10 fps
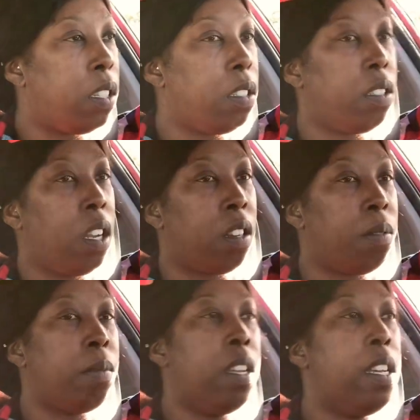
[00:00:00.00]
Shut up.
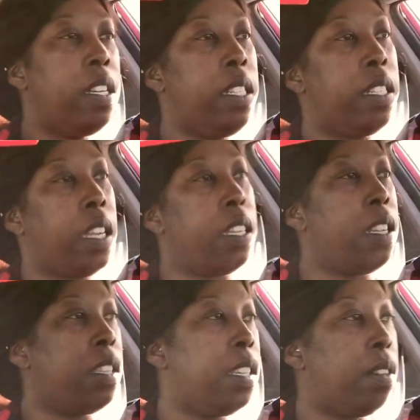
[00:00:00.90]
Because ain't
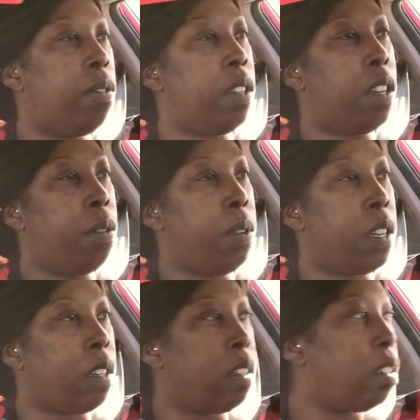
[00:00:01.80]
nothing going
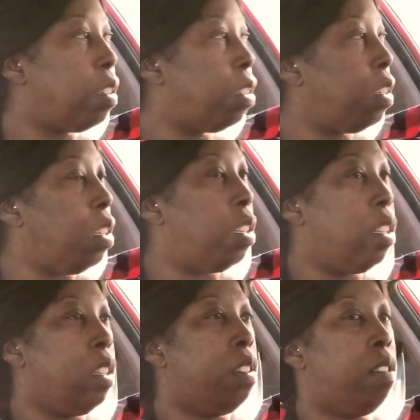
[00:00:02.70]
nowhere.
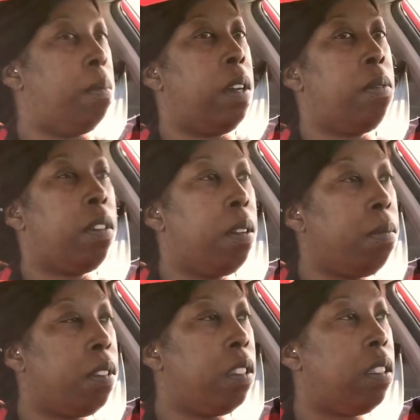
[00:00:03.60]
Go
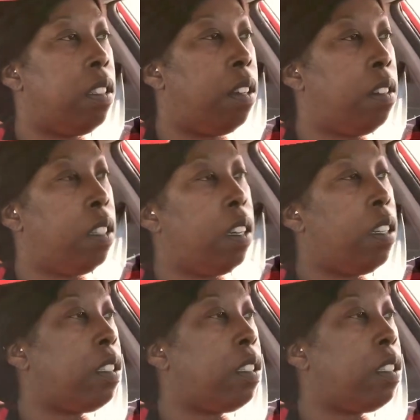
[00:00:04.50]
to this dirty-ass